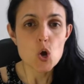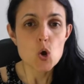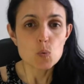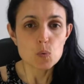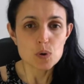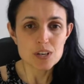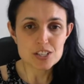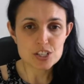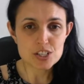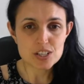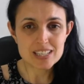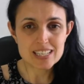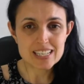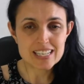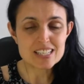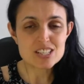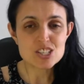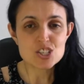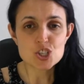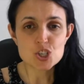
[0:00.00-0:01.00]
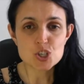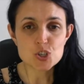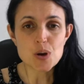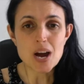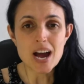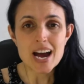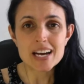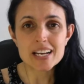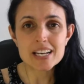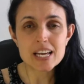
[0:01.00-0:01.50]
which leads to
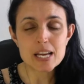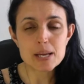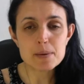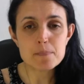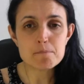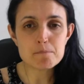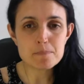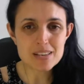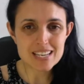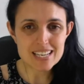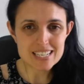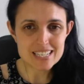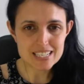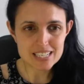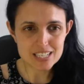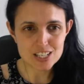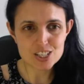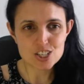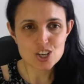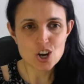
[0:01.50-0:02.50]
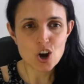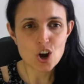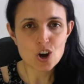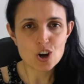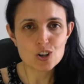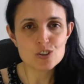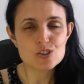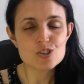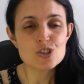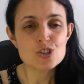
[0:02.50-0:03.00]
an immediate
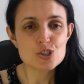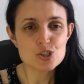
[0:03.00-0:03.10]
halt